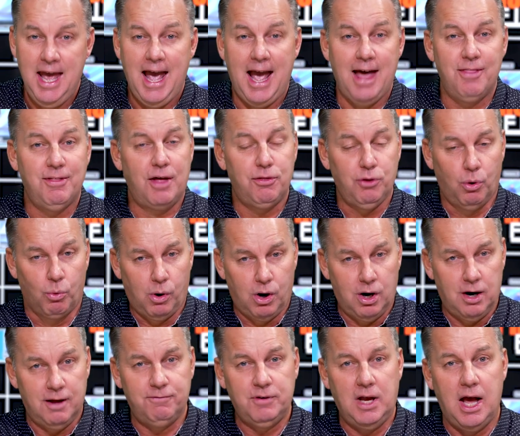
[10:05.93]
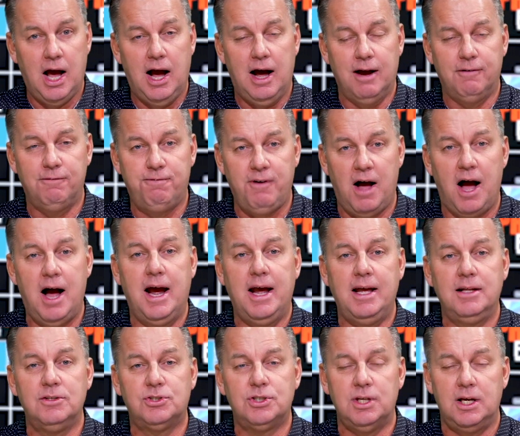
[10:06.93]
and that the Word of God
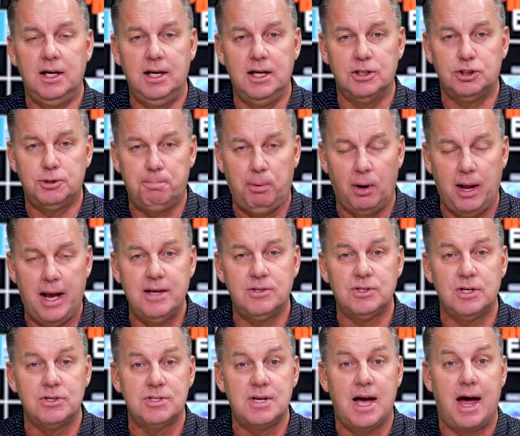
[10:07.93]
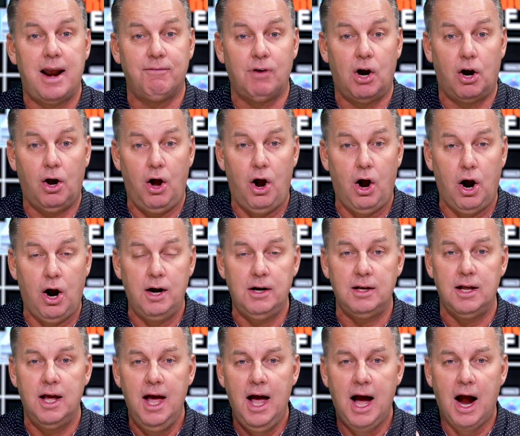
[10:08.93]
finds its place inside of our
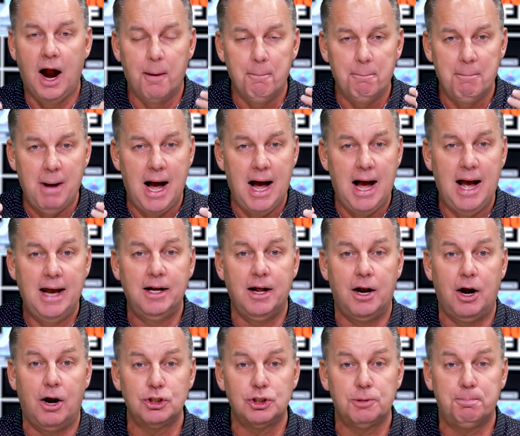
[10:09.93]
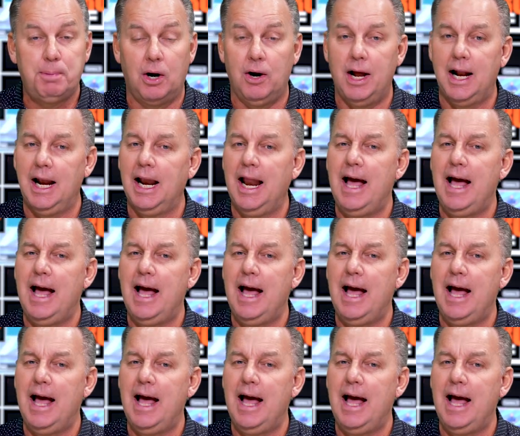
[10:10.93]
heart, our mind, and our spirit.